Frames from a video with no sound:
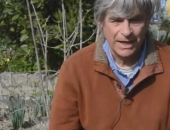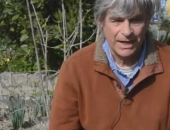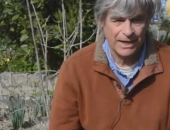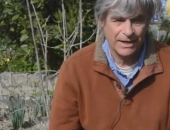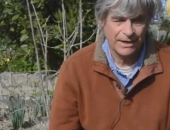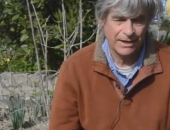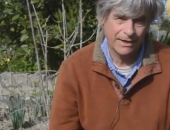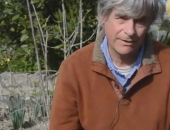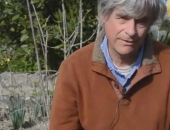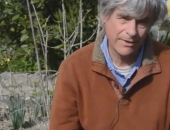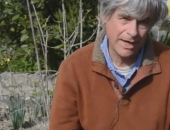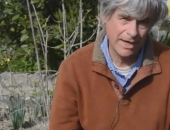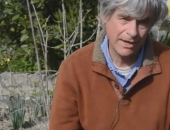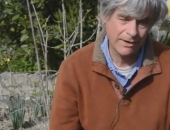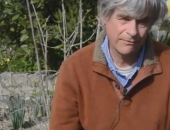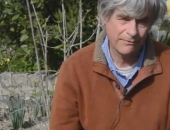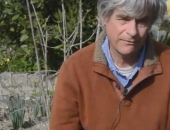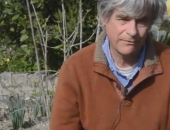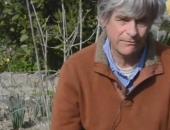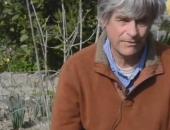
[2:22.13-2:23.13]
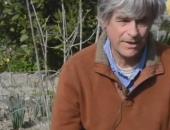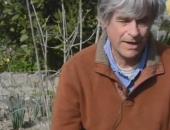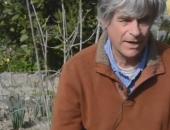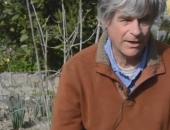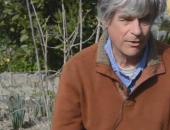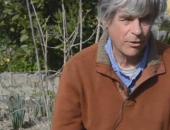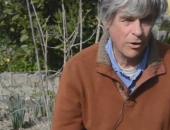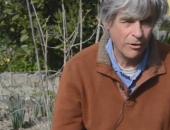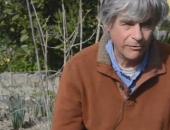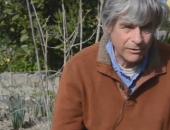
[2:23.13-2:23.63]
and
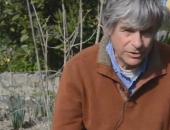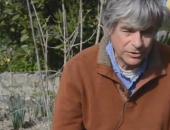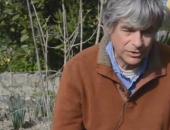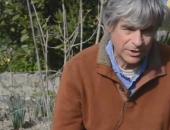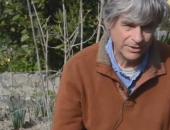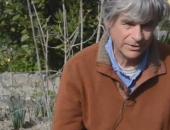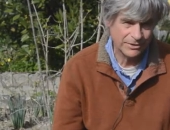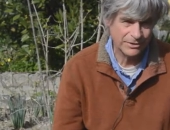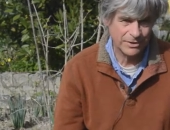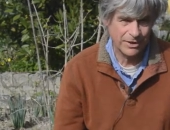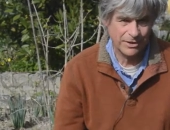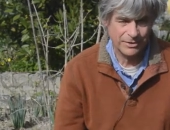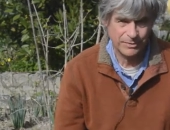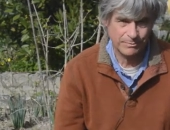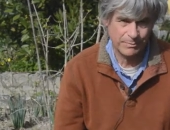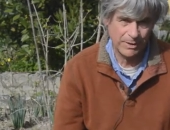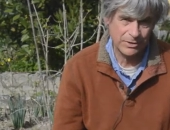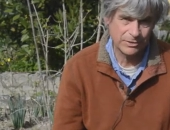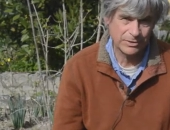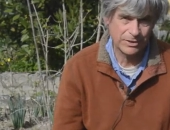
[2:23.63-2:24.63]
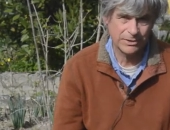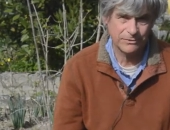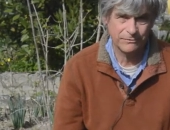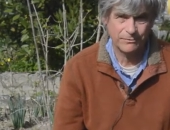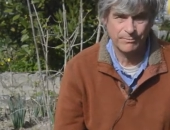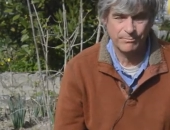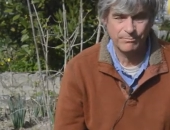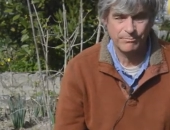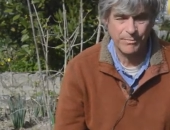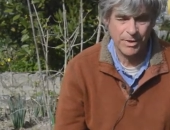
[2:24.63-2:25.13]
their origins are species
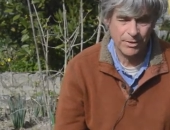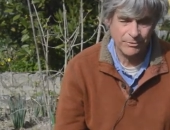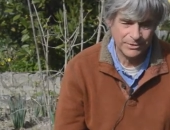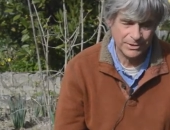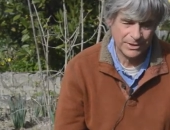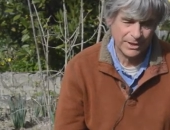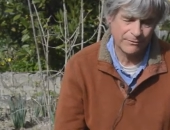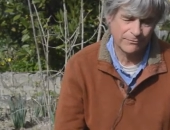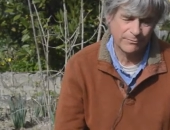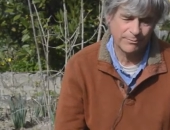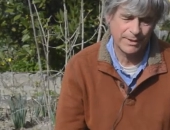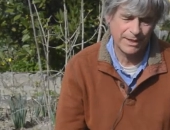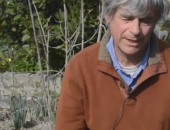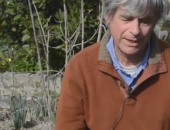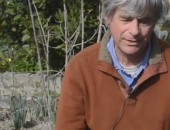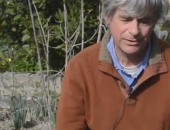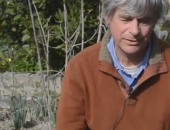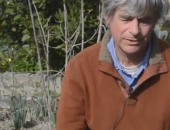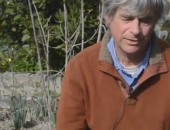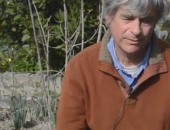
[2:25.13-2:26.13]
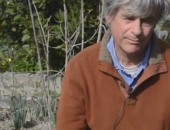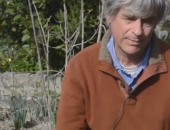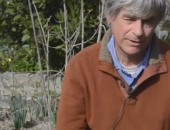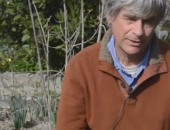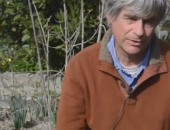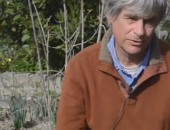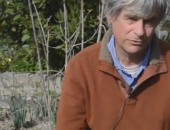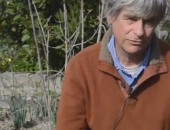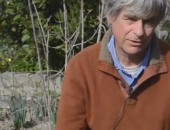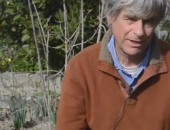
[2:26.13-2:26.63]
from mostly from the eastern
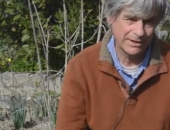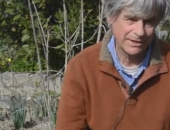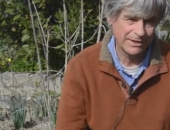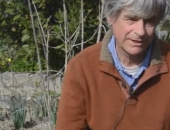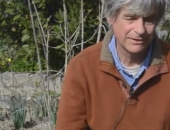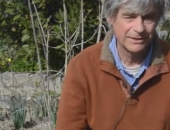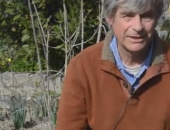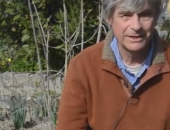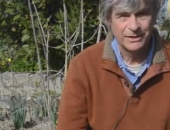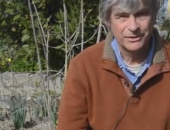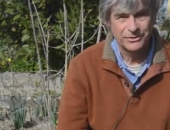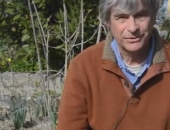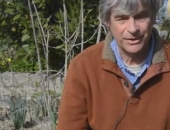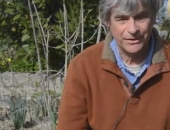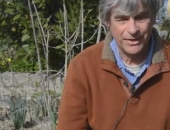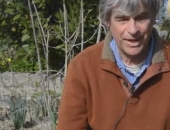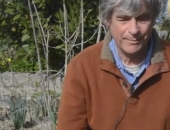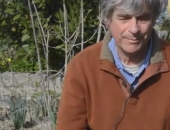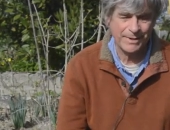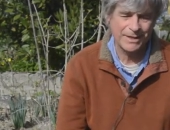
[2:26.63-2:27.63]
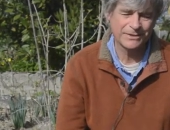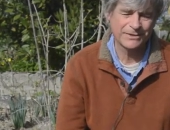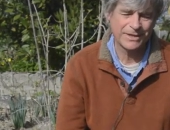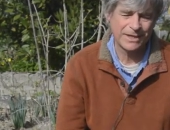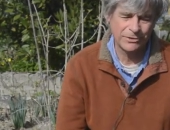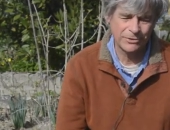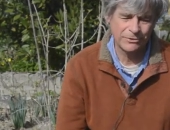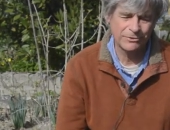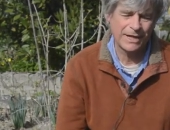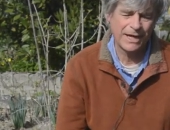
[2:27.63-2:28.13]
Mediterranean, so that means
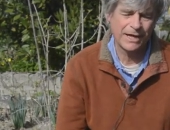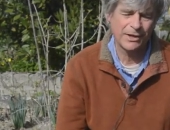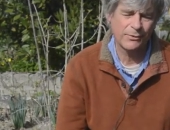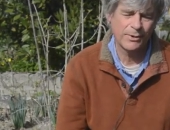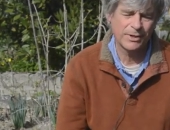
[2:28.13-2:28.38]
they do like